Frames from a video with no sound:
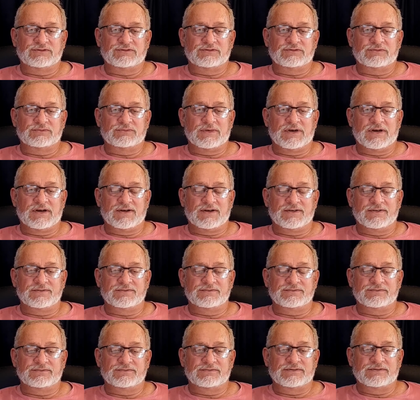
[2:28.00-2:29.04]
Well,
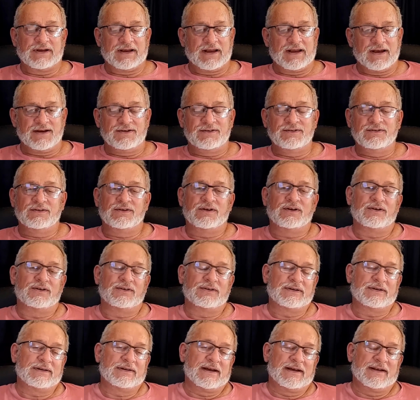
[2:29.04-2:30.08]
again,
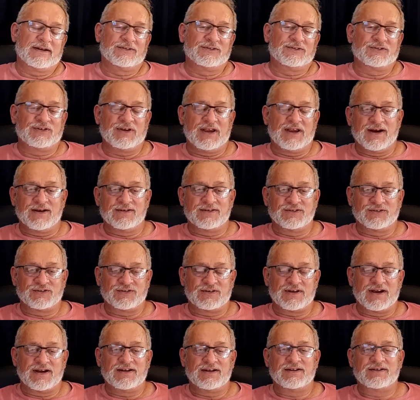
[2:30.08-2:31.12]
I don't see how the
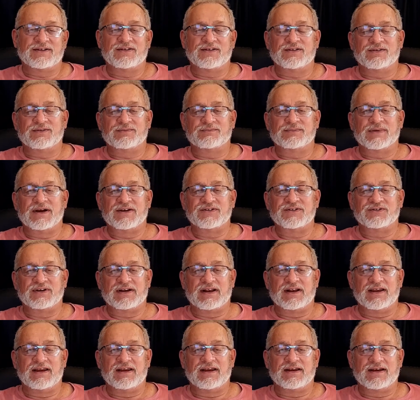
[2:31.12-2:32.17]
state
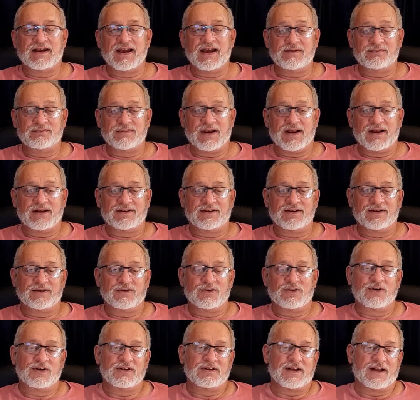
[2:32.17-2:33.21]
basically can break the
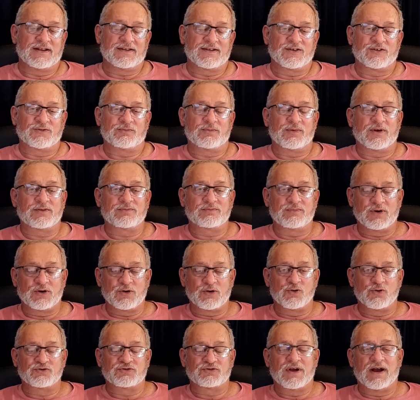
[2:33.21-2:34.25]
law in that respect,
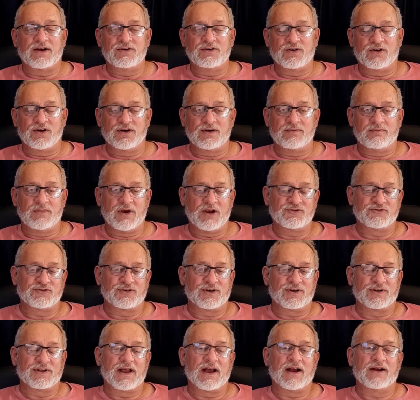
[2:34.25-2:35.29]
because how are you going to measure
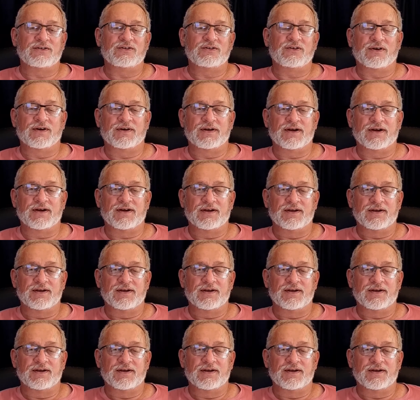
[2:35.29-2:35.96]
it? How are you going to